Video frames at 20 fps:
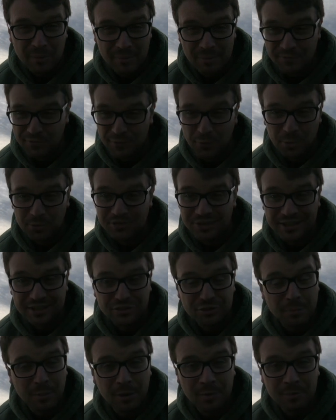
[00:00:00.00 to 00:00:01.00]
maybe 14
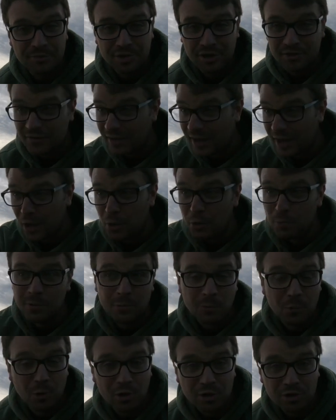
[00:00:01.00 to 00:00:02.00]
spoms over that
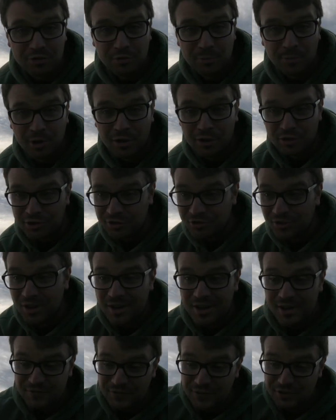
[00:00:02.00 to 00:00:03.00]
open water spot, because
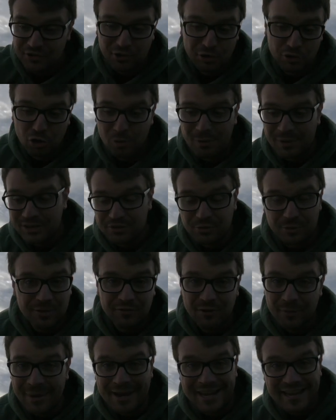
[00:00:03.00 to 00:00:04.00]
fish can come into it
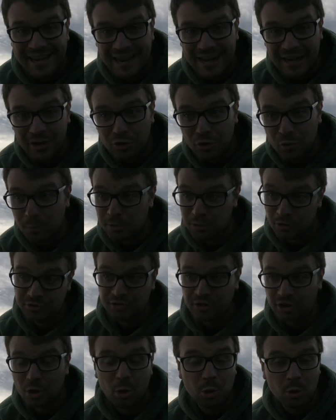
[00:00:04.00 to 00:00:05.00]
from any angle,
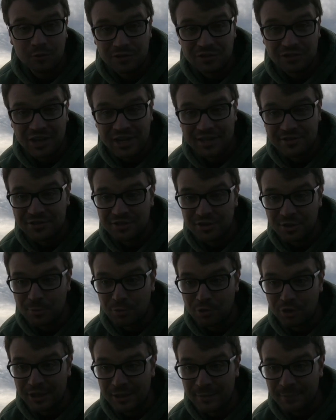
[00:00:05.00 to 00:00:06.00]
plus you've got all the tension of
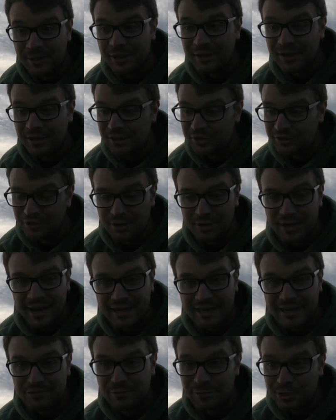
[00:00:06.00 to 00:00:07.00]
bream. So yeah,
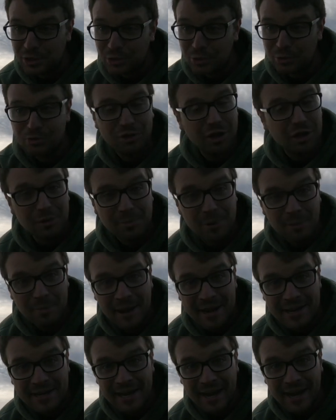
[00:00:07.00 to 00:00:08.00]
give them a good dollop of
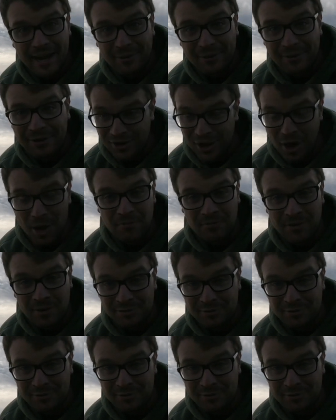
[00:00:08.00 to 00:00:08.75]
bait now and hope they